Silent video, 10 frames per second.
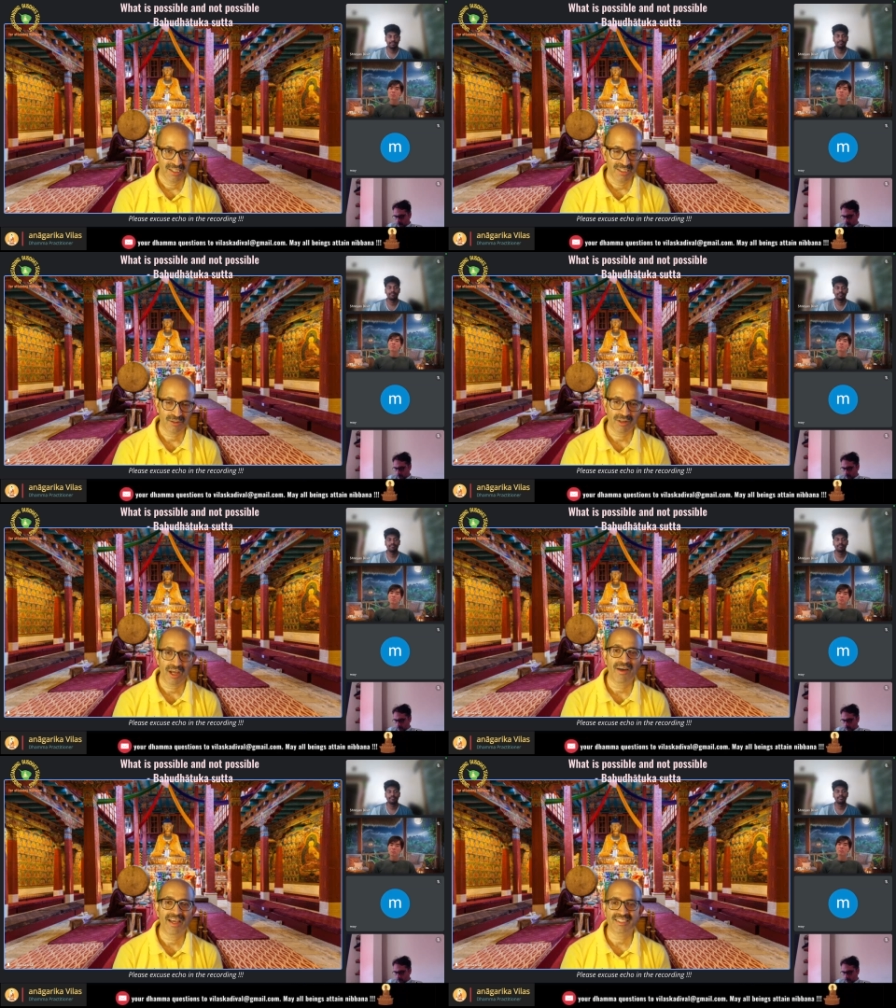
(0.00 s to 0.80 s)
So
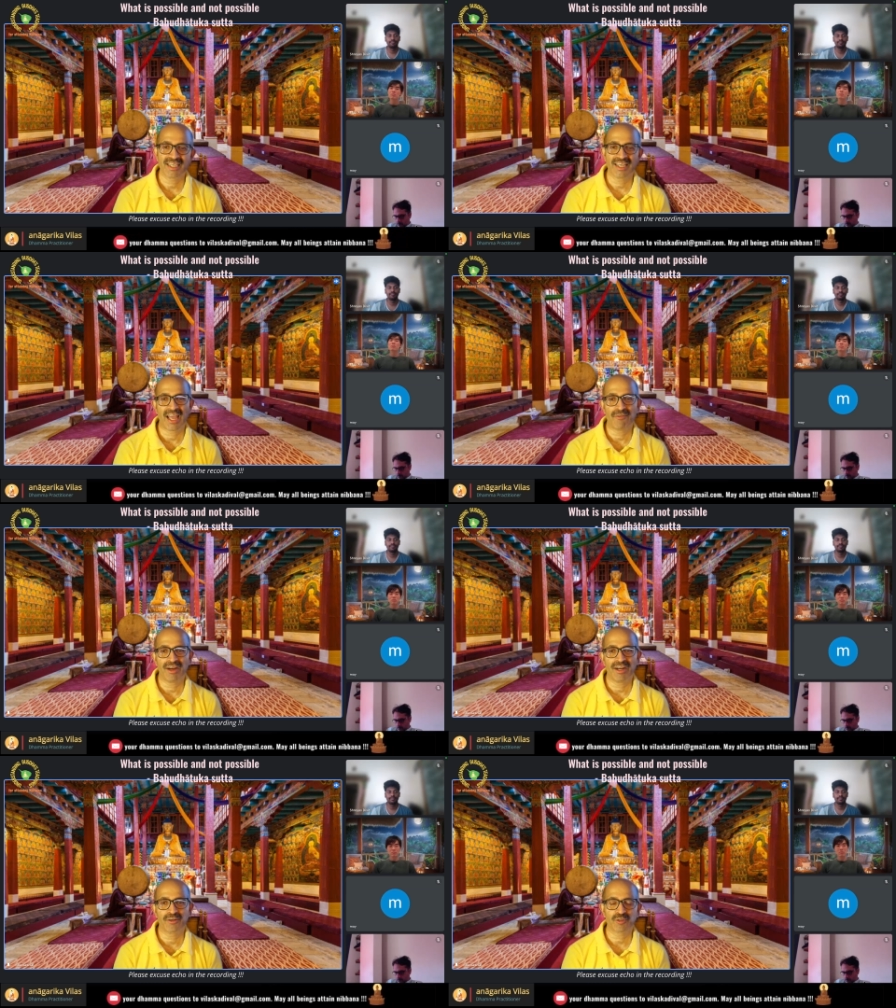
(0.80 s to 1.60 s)
now I say I
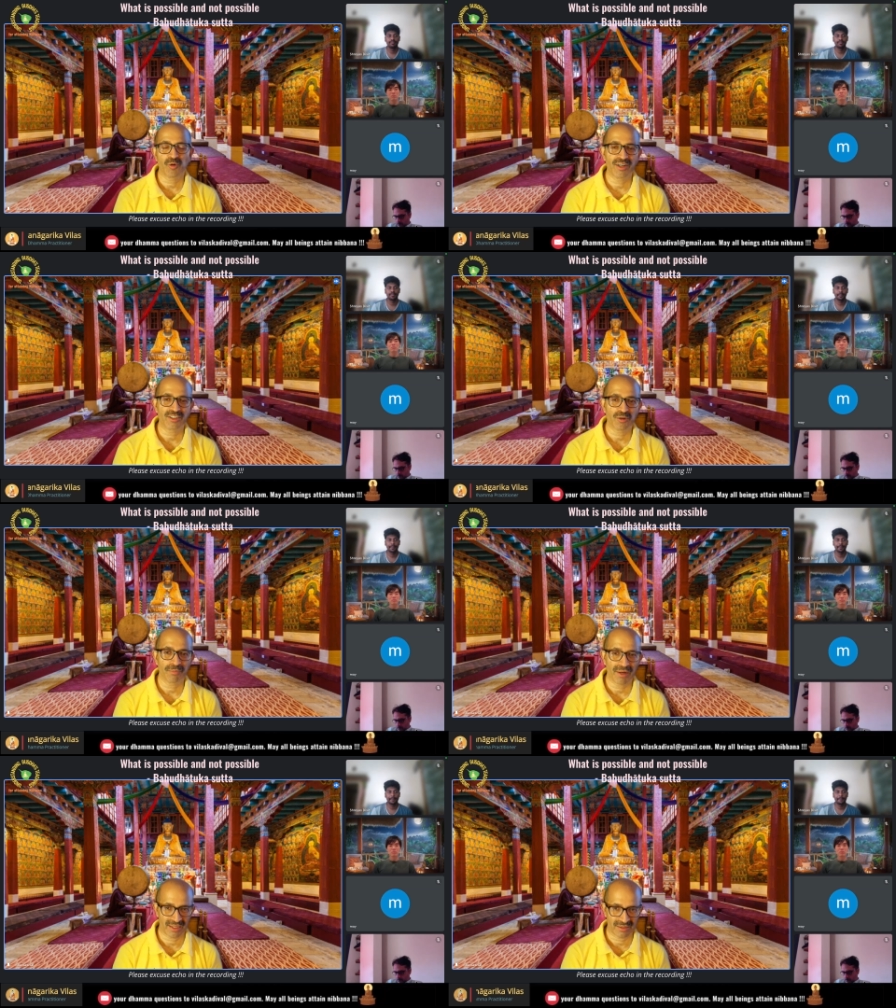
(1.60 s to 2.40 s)
went to so-and-so
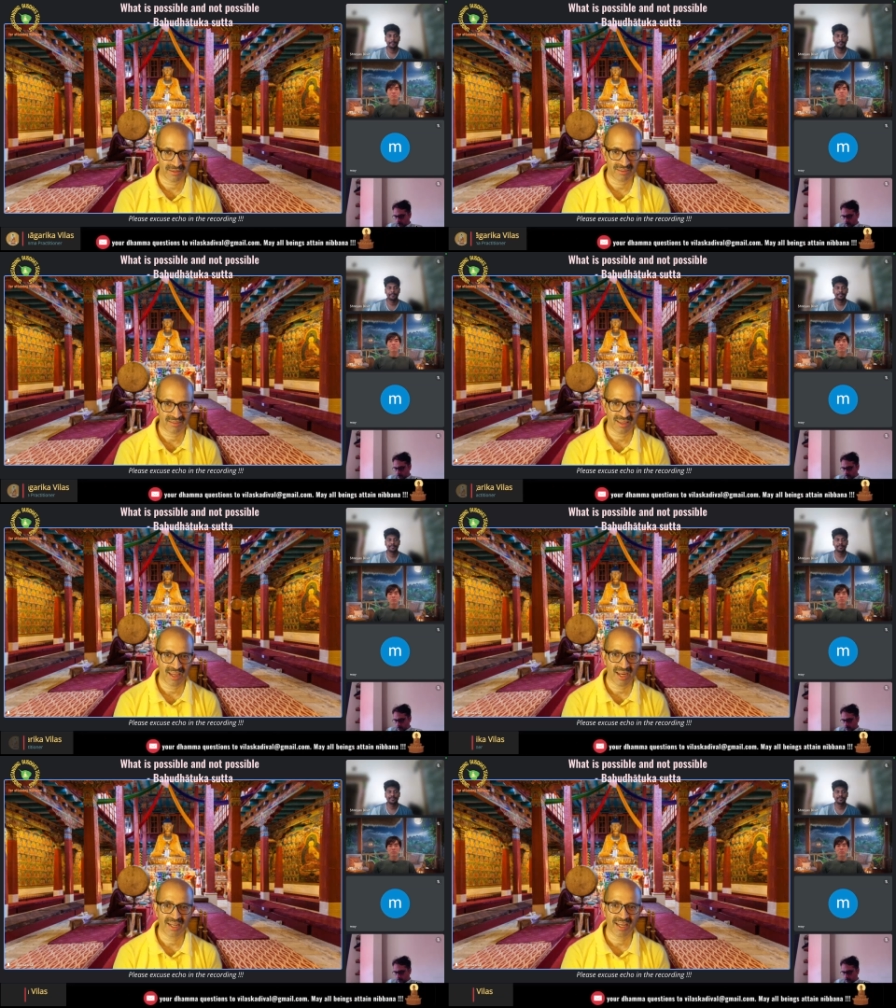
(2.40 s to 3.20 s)
place
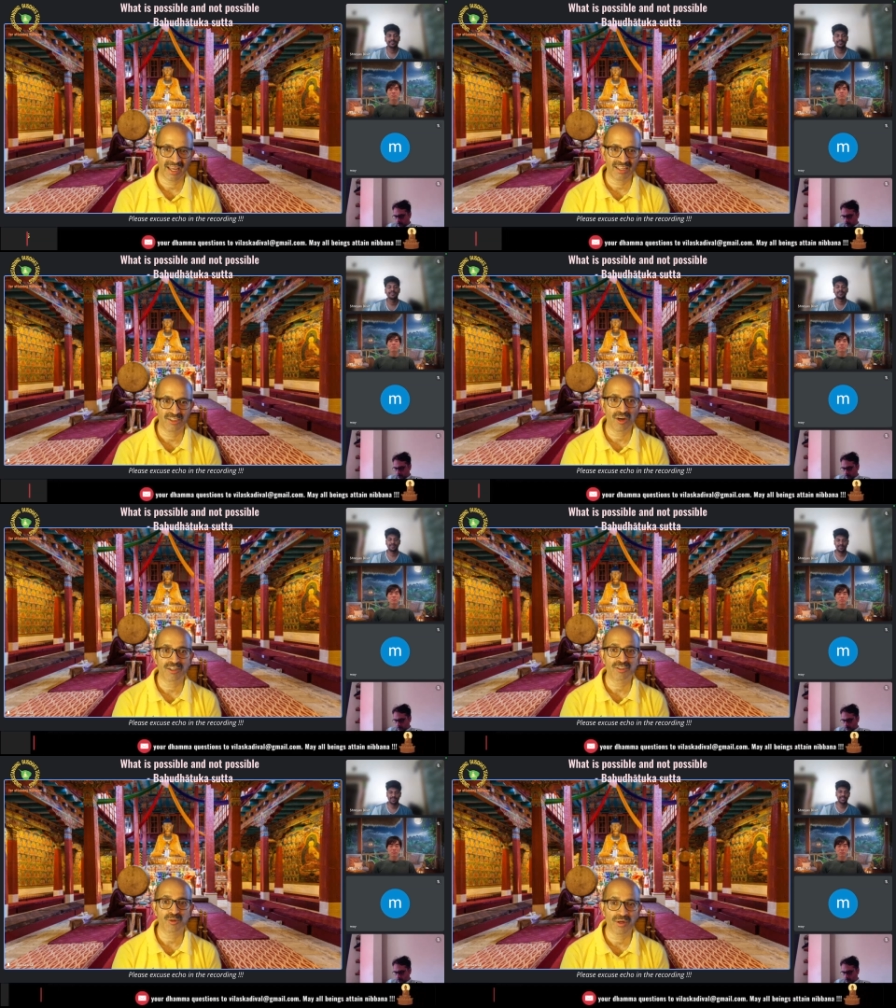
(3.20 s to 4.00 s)
and I enjoyed
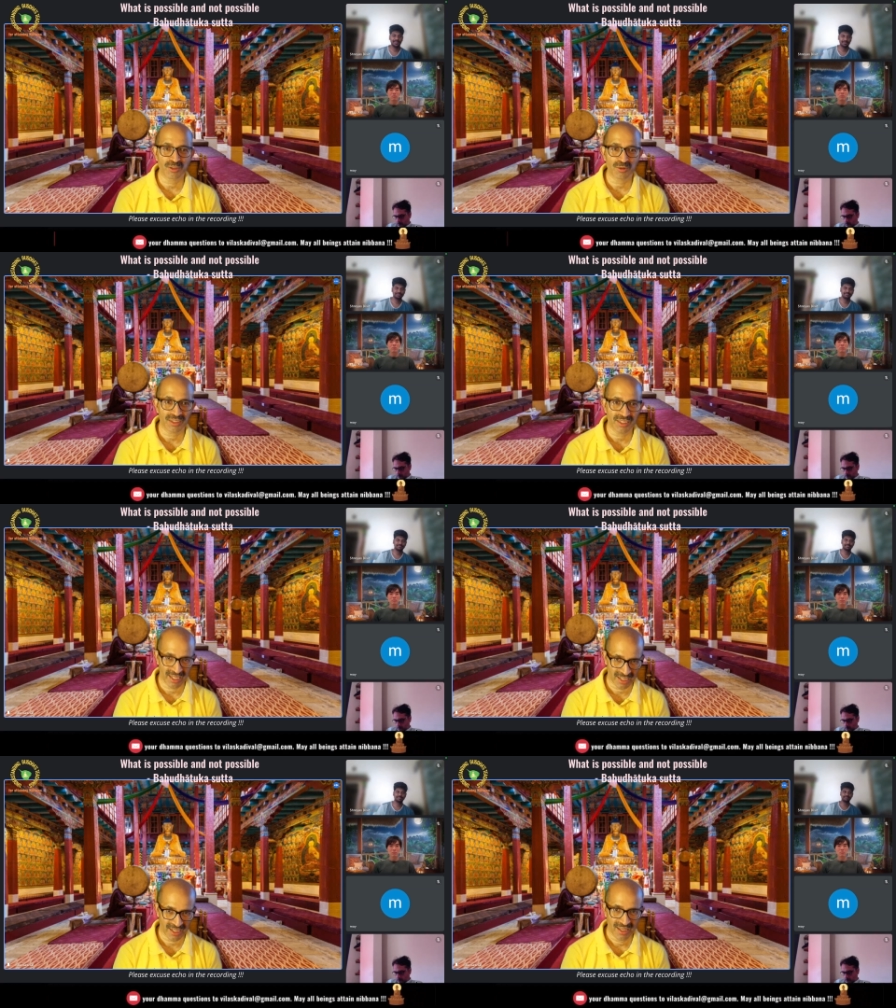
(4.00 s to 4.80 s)
so-and-so
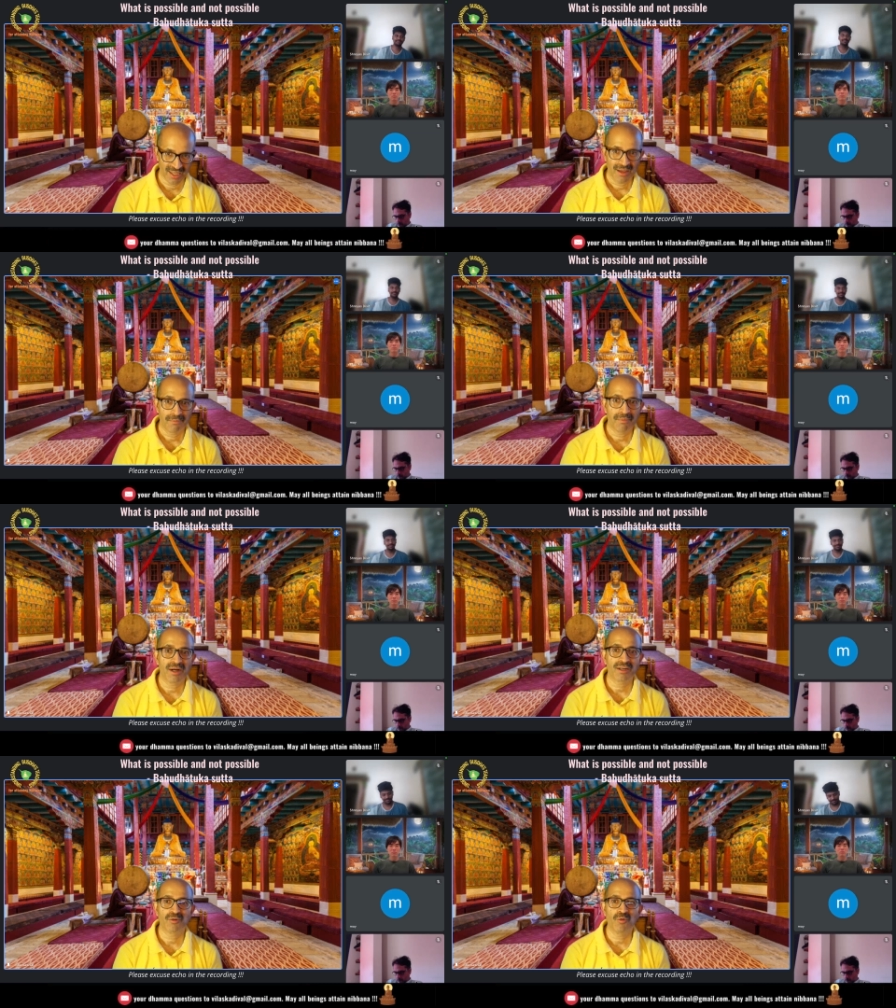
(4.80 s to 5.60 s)
thing.
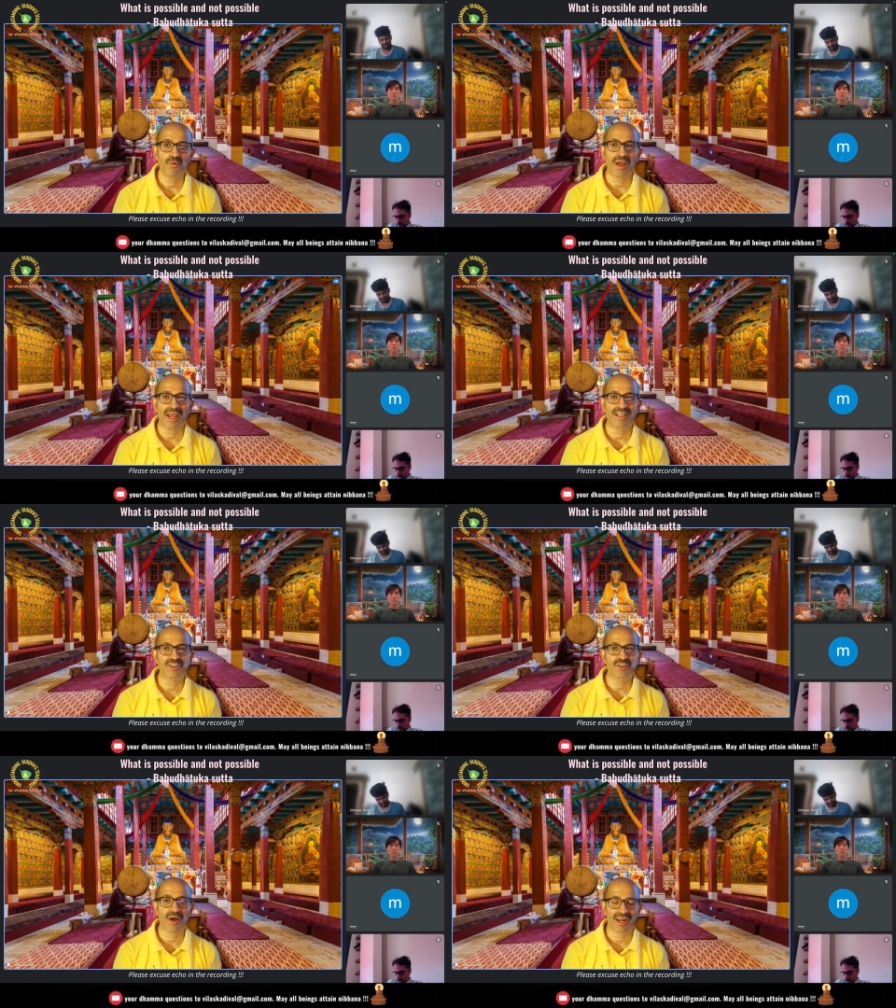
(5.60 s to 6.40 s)
But who
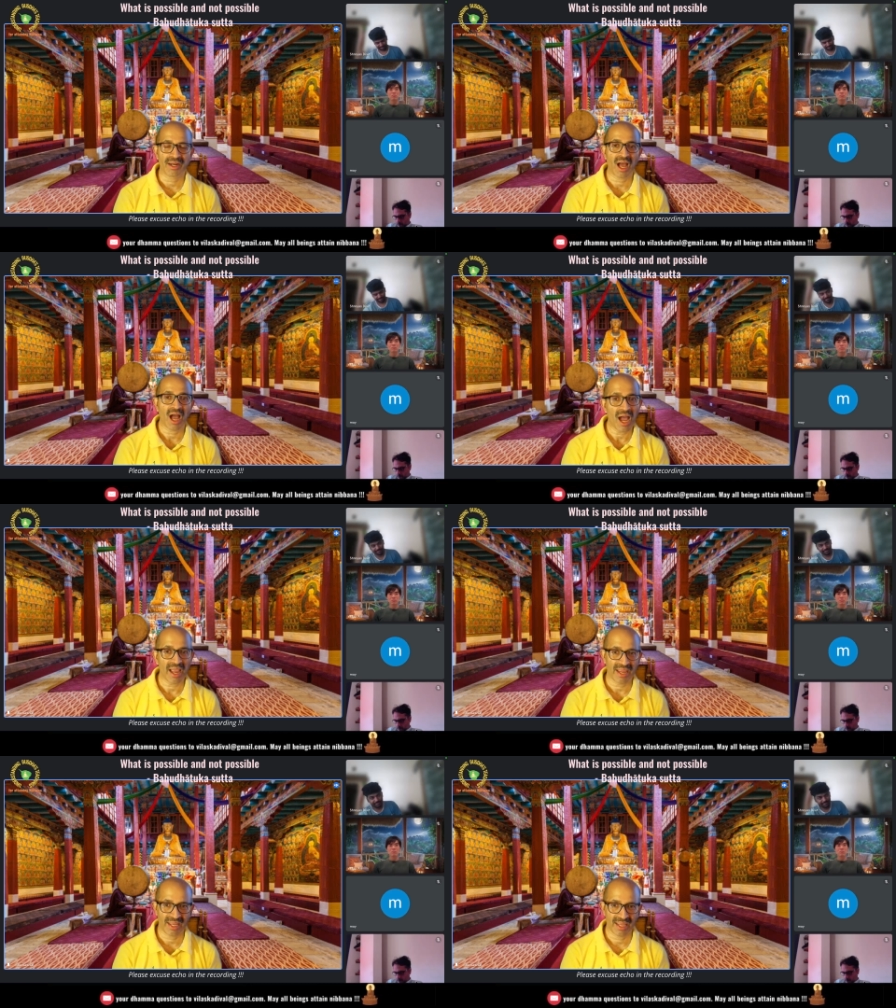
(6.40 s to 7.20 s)
enjoyed? I.